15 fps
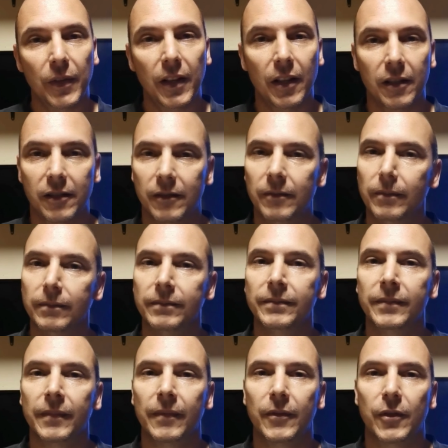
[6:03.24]
videos.
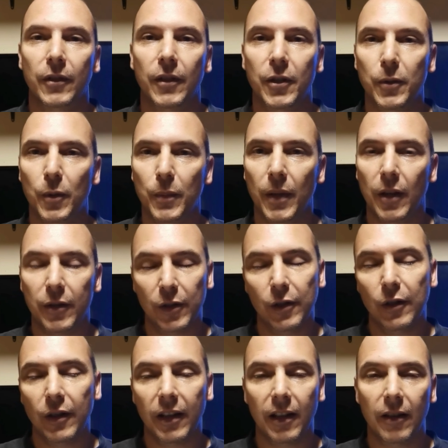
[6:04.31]
So this will be our new
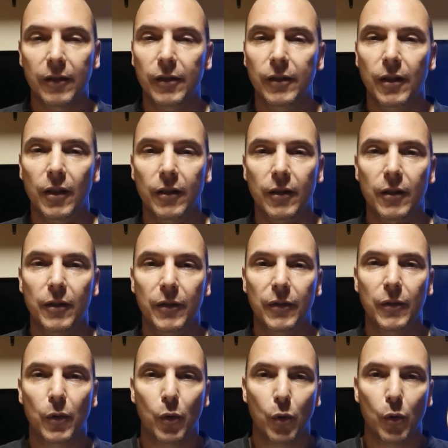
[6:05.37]
look and our new logo
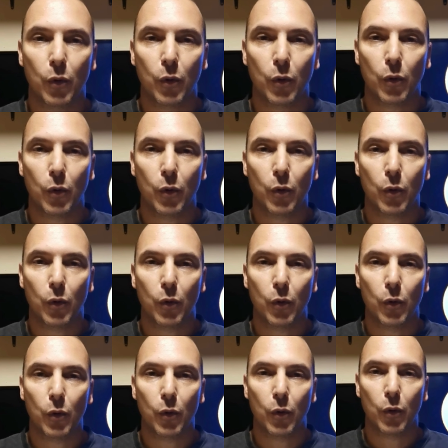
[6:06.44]
for the coming
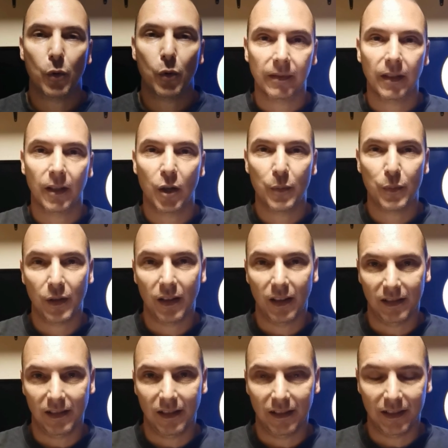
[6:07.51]
year. I hope you
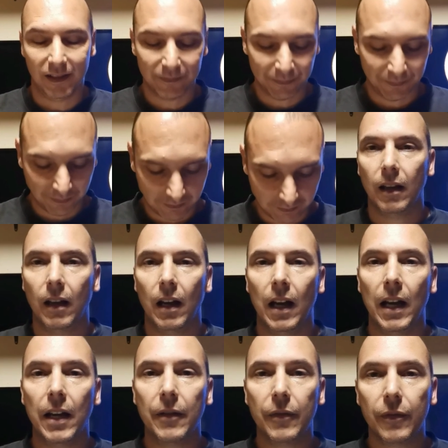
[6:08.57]
guys like it. I
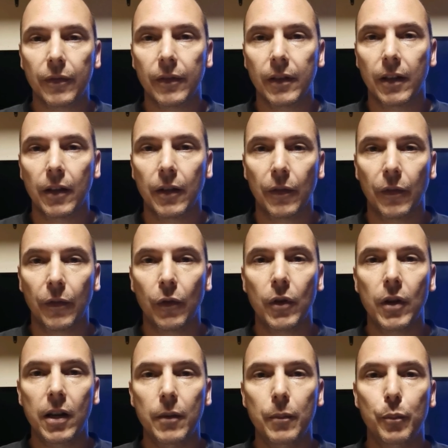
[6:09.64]
have
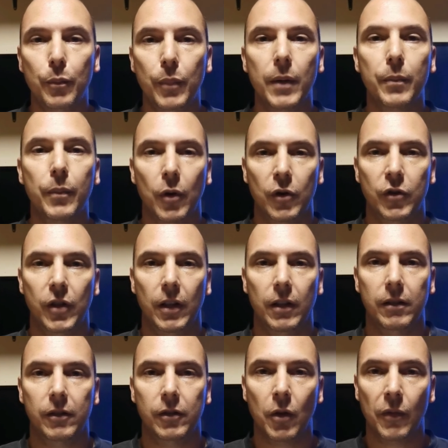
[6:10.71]
three big
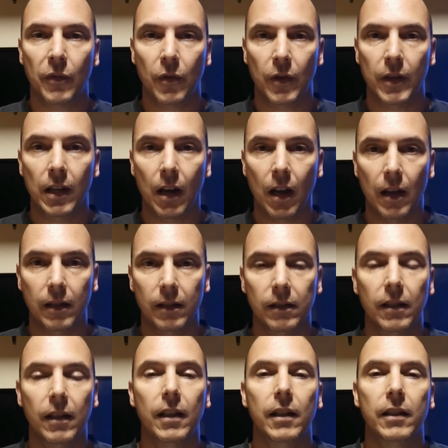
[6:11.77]
projects so far in line